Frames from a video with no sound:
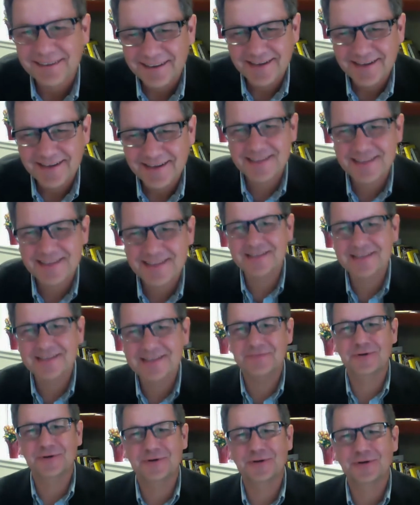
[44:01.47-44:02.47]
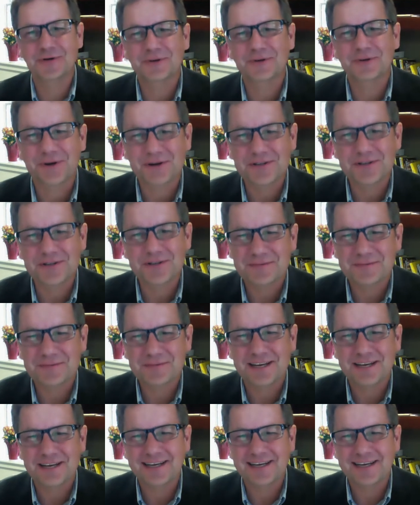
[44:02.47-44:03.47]
That's a very good concept. I
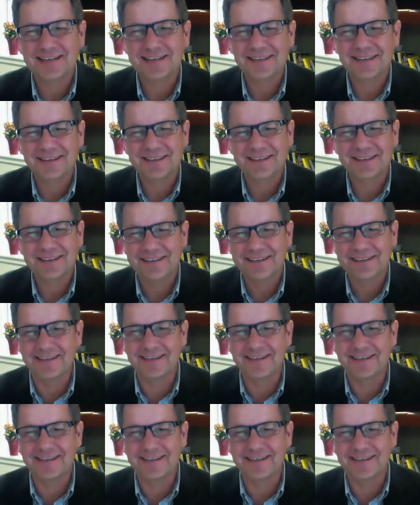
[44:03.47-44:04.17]
like the idea.